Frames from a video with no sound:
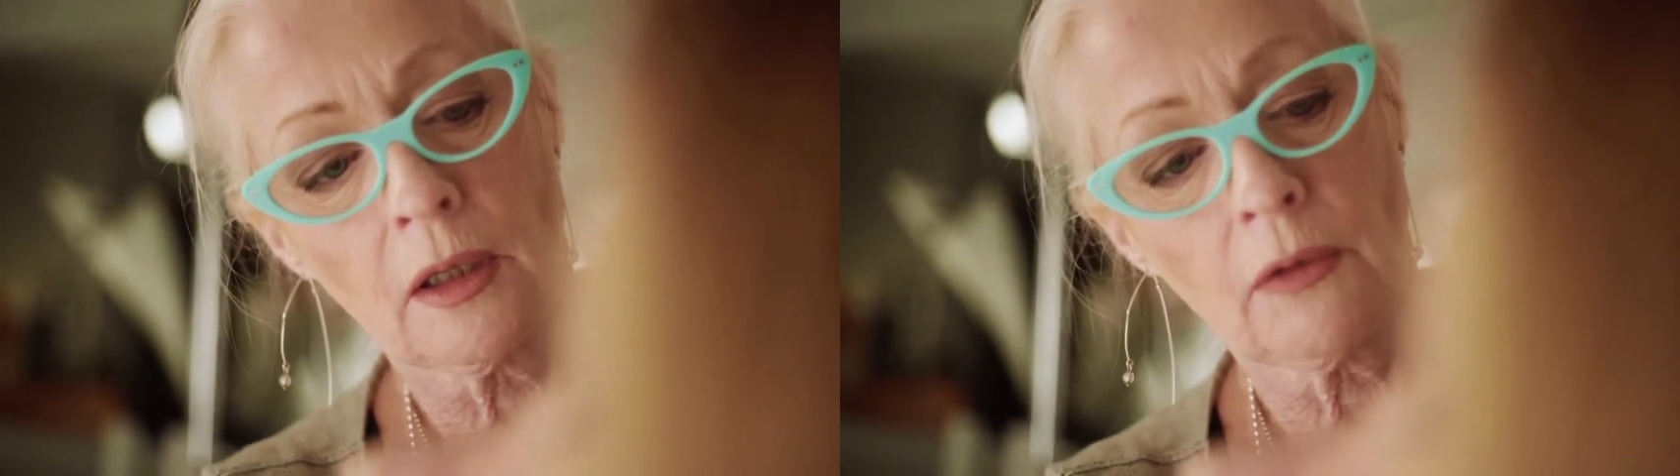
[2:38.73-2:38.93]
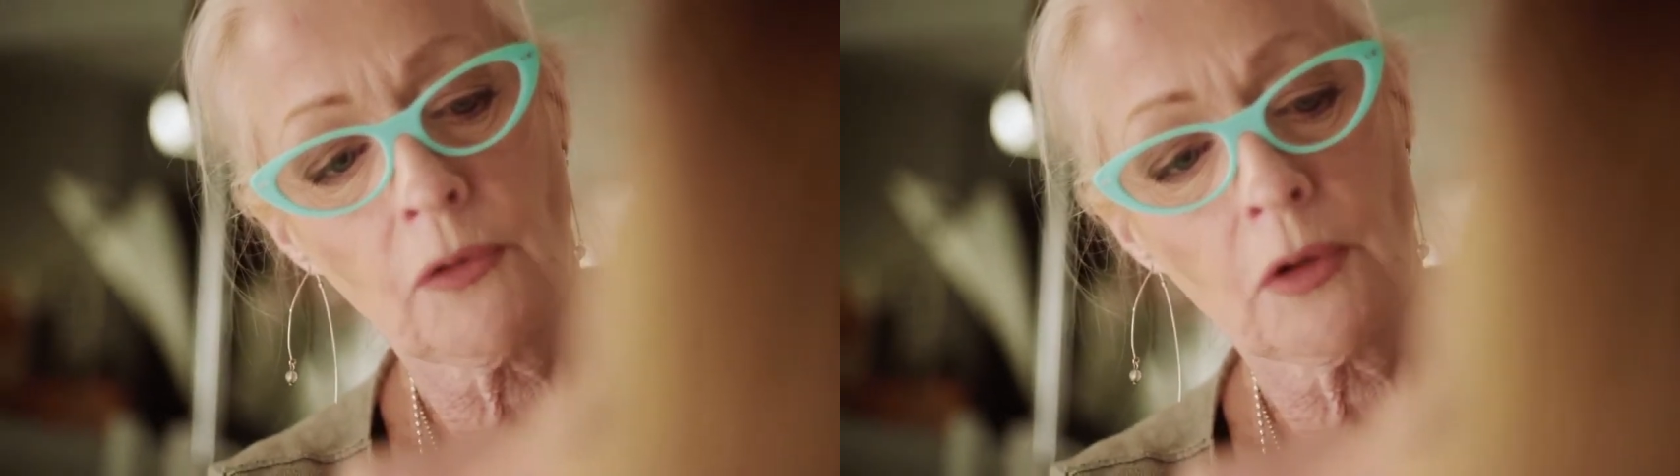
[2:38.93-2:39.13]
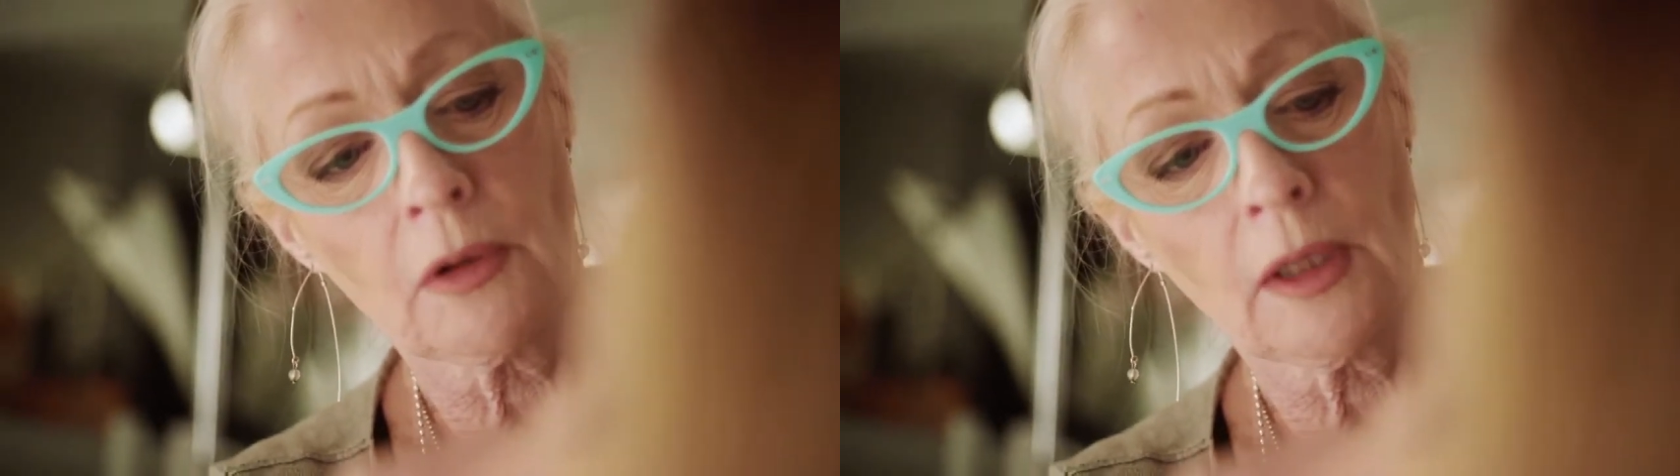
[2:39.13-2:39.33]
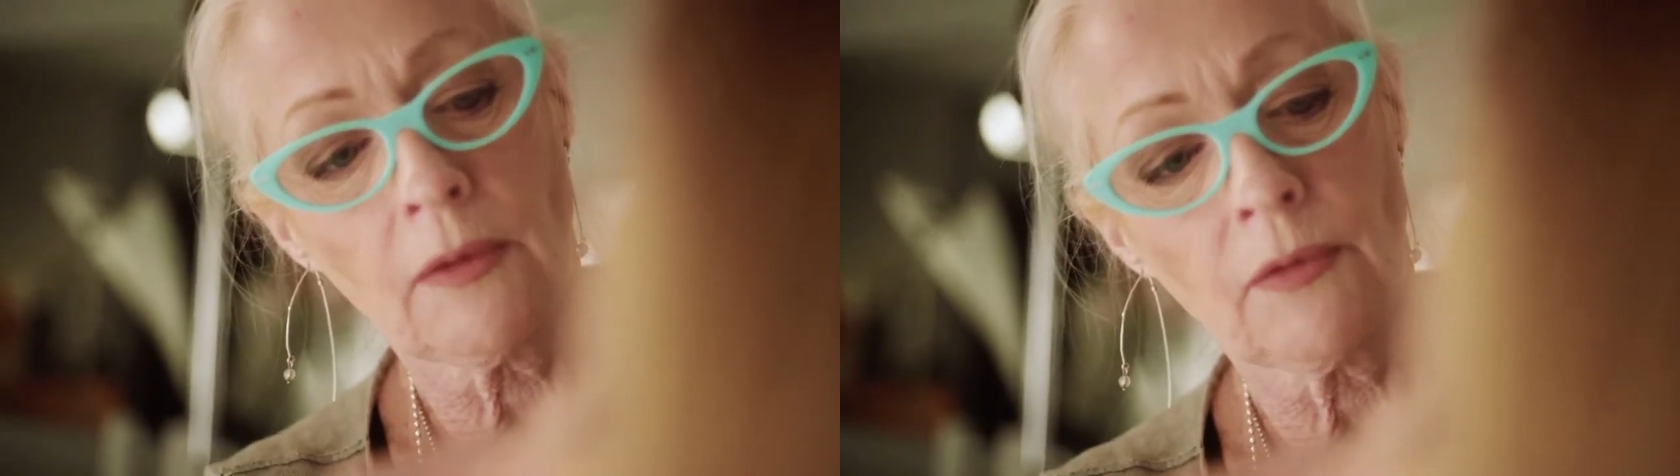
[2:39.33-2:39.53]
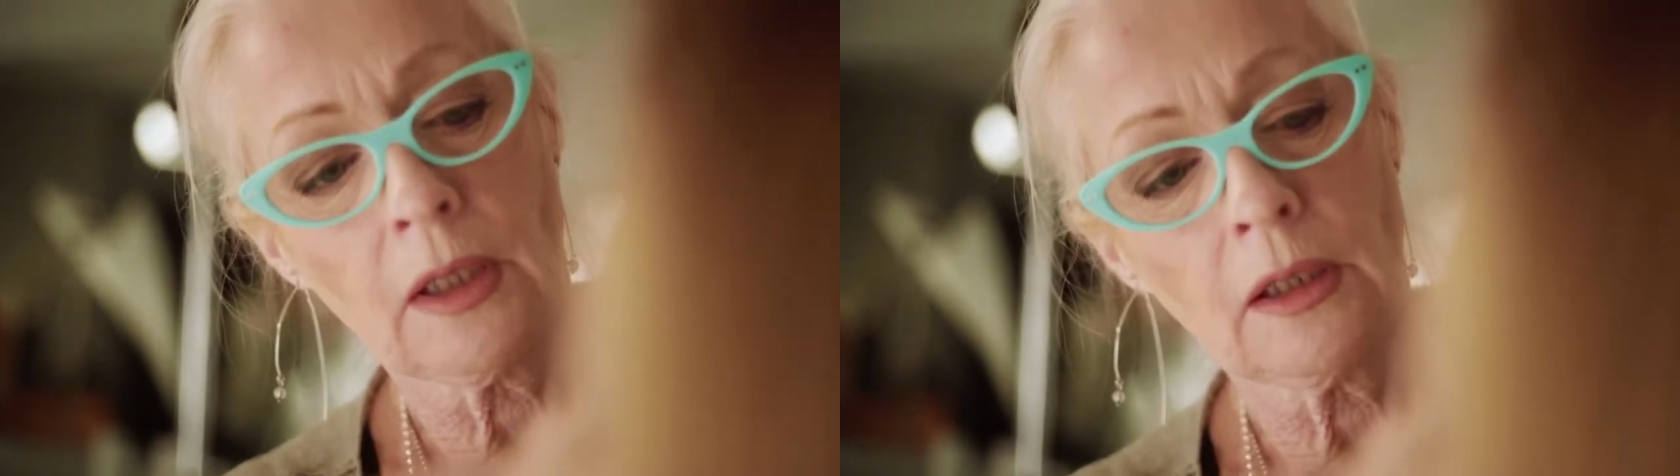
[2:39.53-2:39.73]
If you're going to
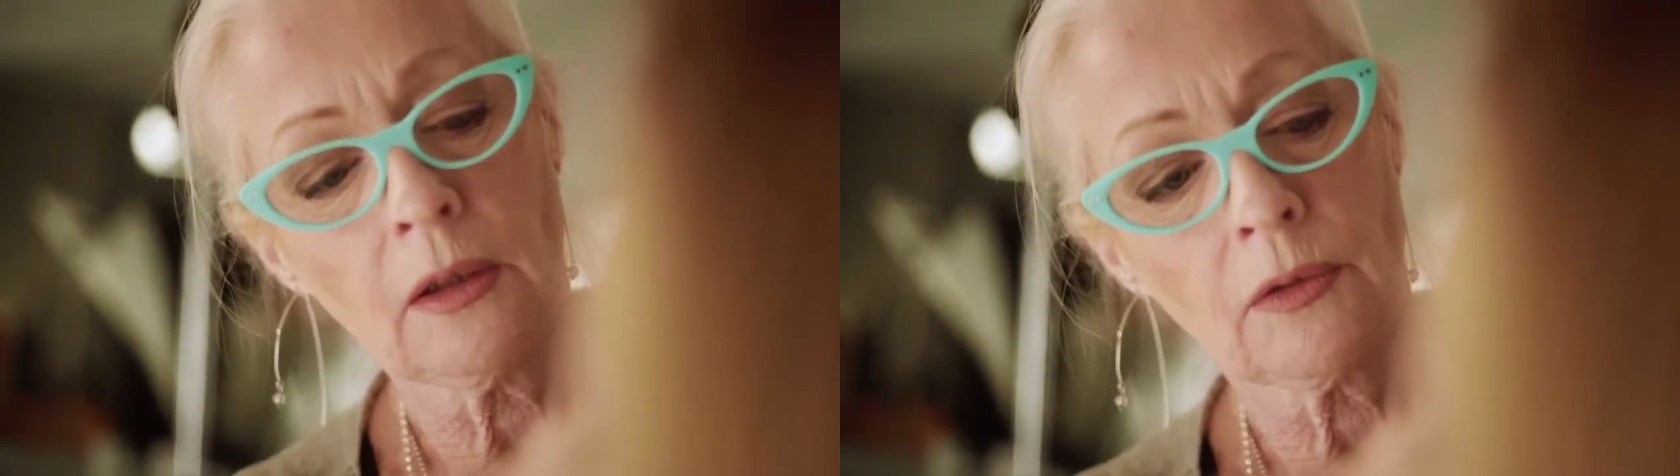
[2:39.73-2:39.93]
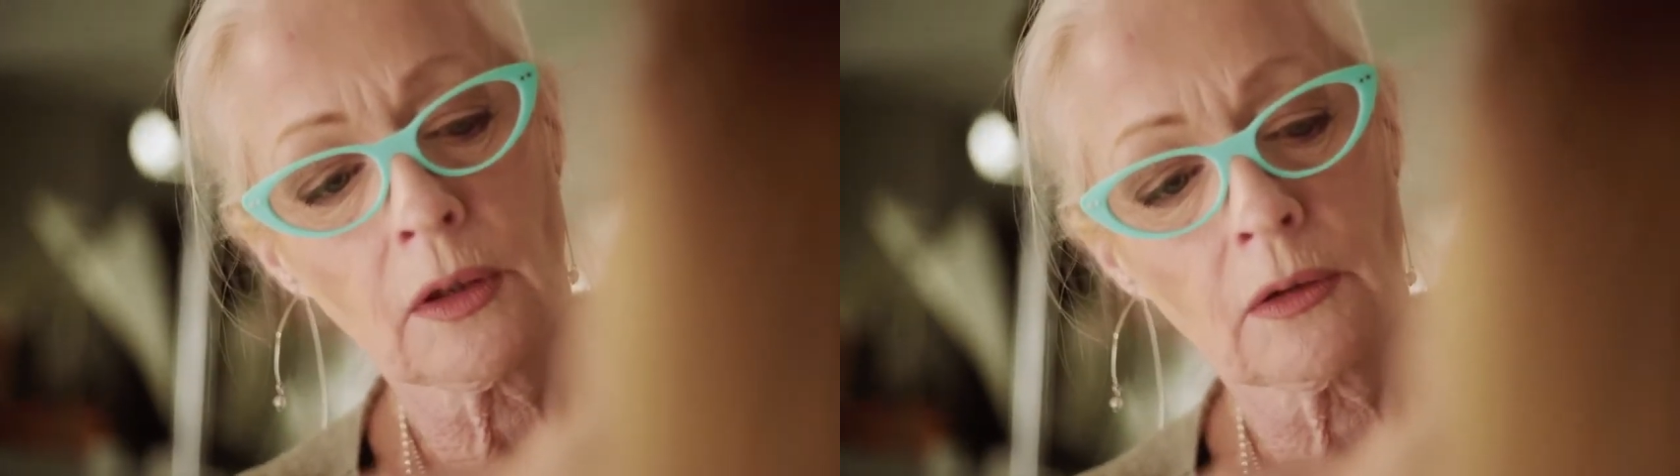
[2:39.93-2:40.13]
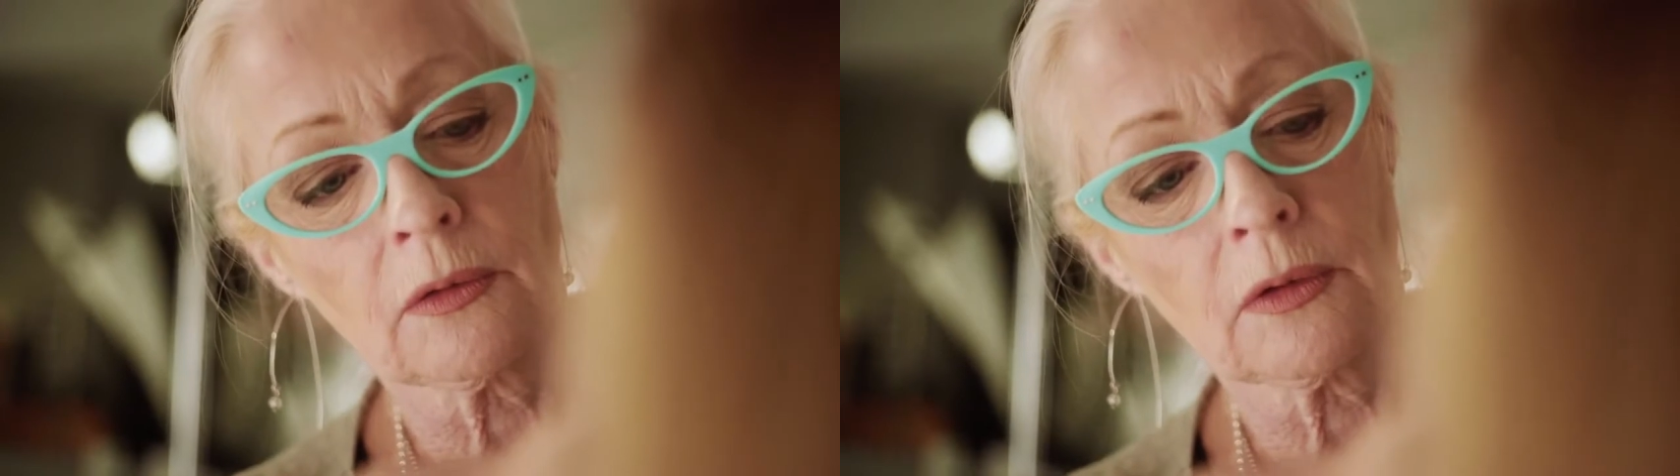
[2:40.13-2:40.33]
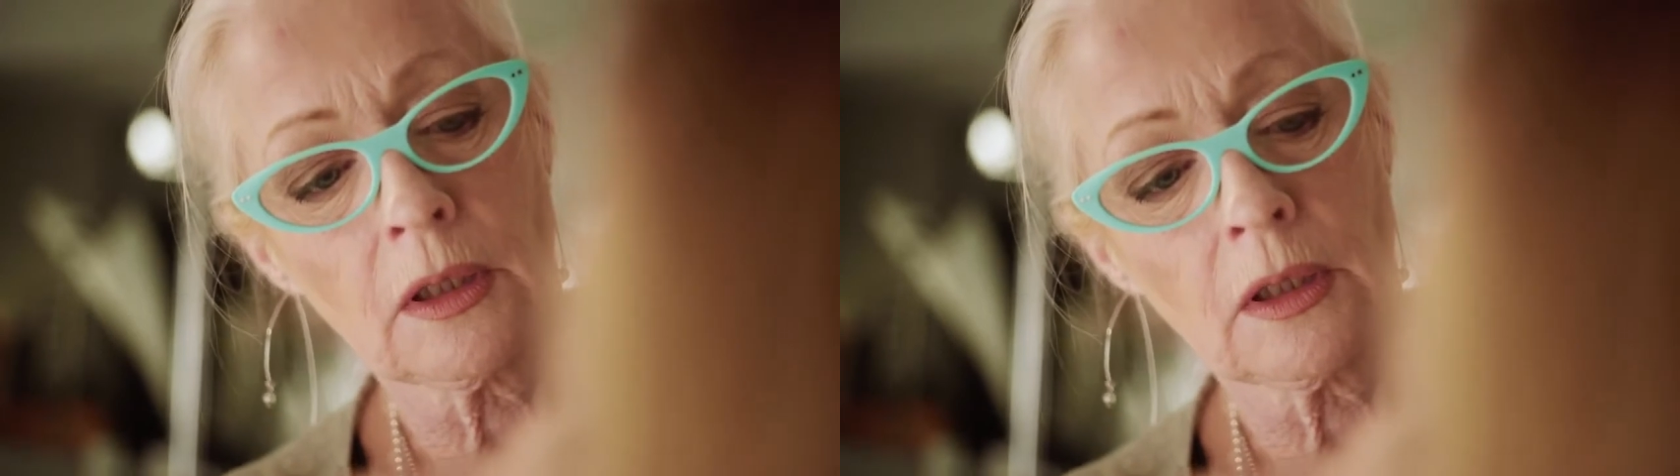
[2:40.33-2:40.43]
have any thickness